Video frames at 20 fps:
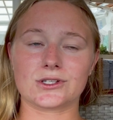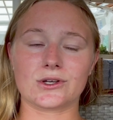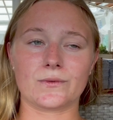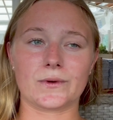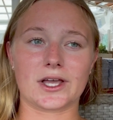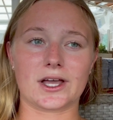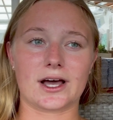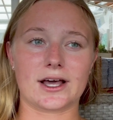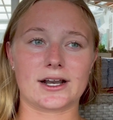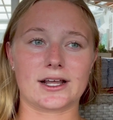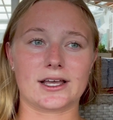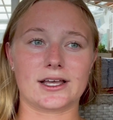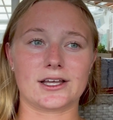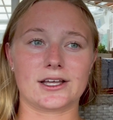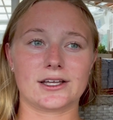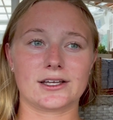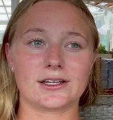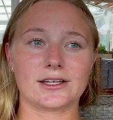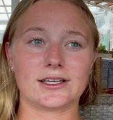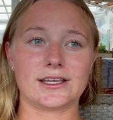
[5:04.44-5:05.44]
we gotta
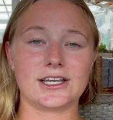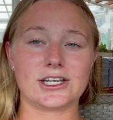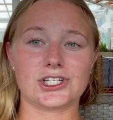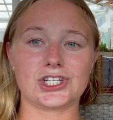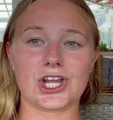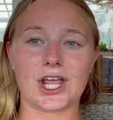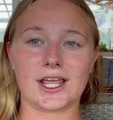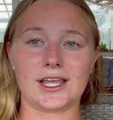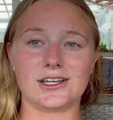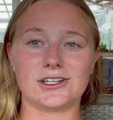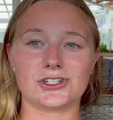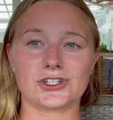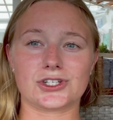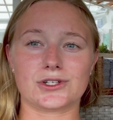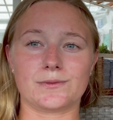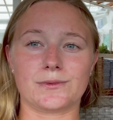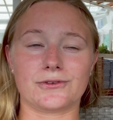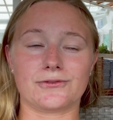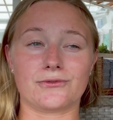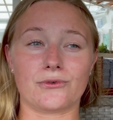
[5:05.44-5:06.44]
get
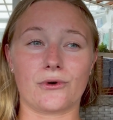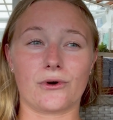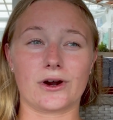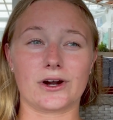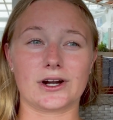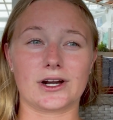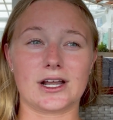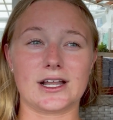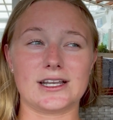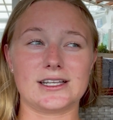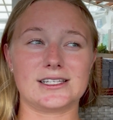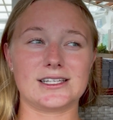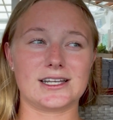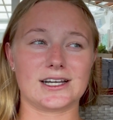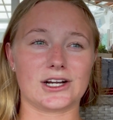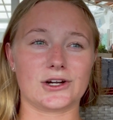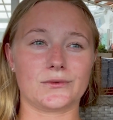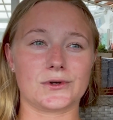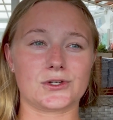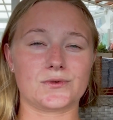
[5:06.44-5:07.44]
changed before
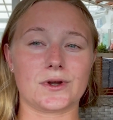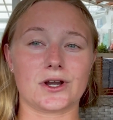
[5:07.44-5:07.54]
dinner, which we